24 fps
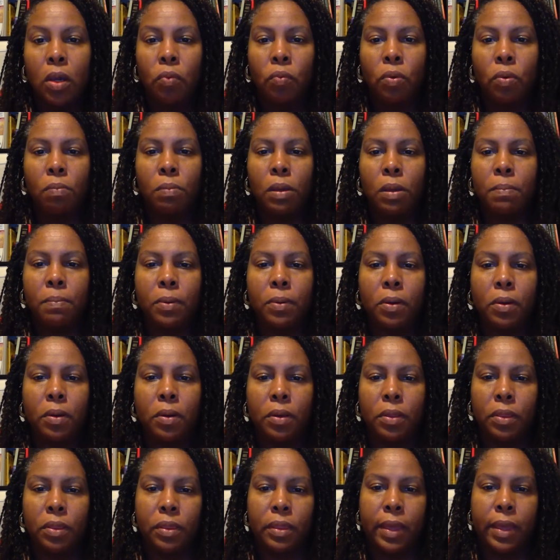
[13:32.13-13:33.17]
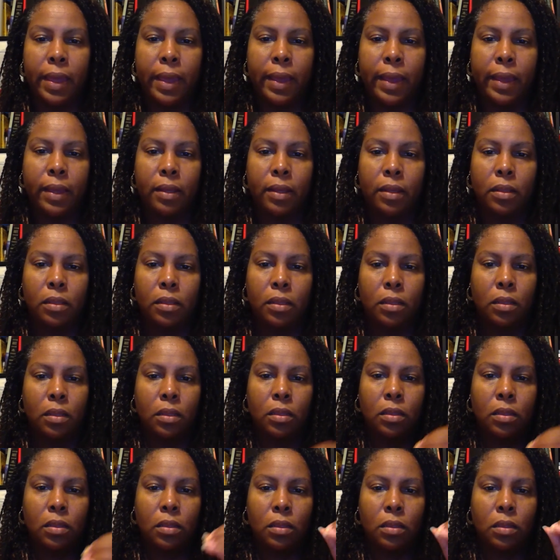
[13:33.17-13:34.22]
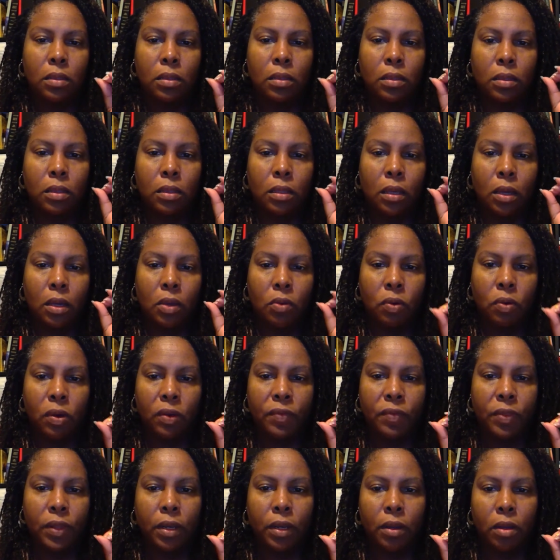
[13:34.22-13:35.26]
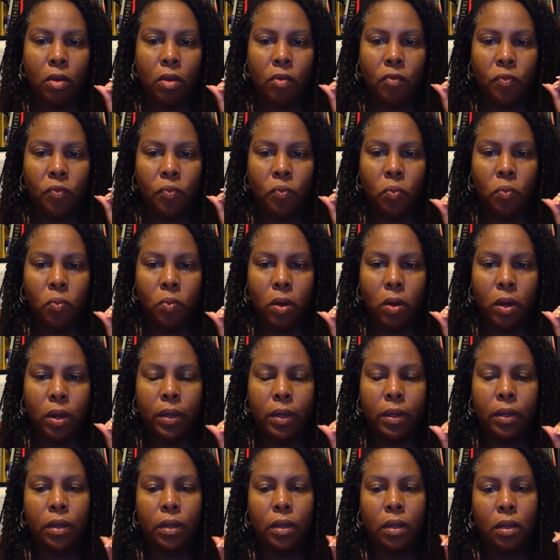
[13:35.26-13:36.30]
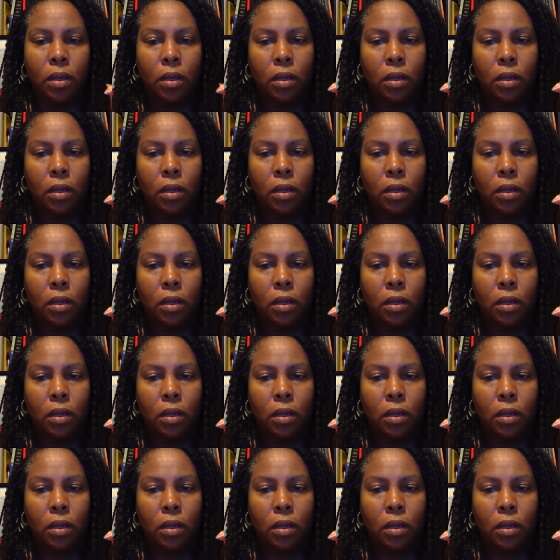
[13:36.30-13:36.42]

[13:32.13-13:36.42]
remember that the equivalent of 1